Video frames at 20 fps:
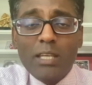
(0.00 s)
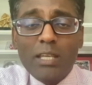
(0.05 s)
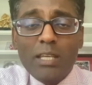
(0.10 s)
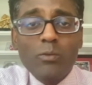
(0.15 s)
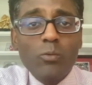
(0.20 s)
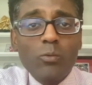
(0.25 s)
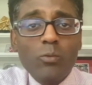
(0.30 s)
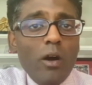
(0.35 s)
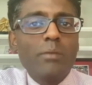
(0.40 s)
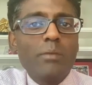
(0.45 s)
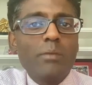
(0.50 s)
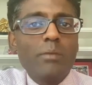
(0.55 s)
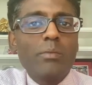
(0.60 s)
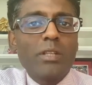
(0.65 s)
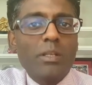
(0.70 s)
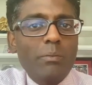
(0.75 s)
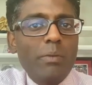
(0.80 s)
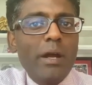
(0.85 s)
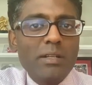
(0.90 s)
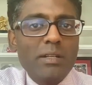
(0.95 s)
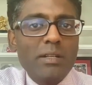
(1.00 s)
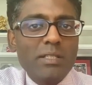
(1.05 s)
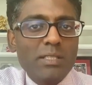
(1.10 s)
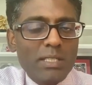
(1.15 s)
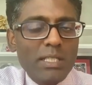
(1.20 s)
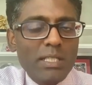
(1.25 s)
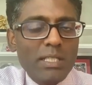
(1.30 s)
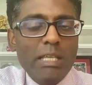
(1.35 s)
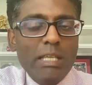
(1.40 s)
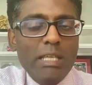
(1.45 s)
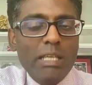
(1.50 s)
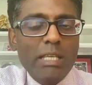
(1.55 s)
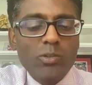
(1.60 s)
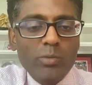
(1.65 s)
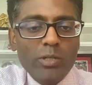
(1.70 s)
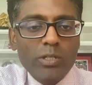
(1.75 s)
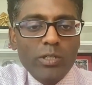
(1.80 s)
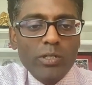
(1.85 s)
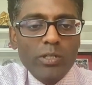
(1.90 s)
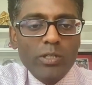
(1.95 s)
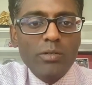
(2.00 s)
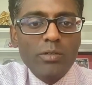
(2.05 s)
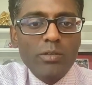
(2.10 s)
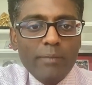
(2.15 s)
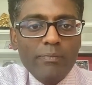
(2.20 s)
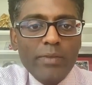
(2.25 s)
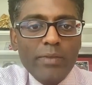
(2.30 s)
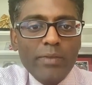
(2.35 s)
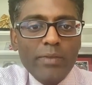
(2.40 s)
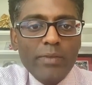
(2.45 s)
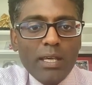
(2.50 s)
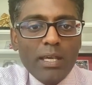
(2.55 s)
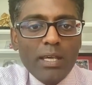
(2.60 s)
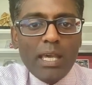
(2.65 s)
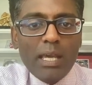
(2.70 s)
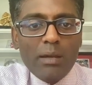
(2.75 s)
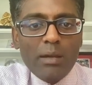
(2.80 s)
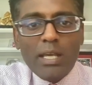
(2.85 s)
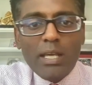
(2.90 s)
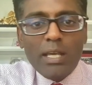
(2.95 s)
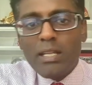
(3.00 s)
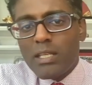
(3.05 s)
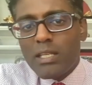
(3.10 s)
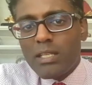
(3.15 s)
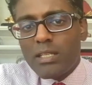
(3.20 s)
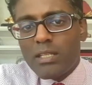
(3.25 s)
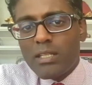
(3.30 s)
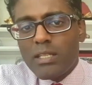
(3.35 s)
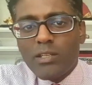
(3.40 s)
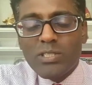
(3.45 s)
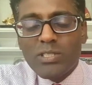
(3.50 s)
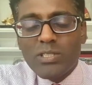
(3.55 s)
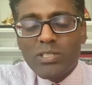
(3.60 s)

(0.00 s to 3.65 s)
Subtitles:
He won, but the Pirates did get to him a good bit. And he did go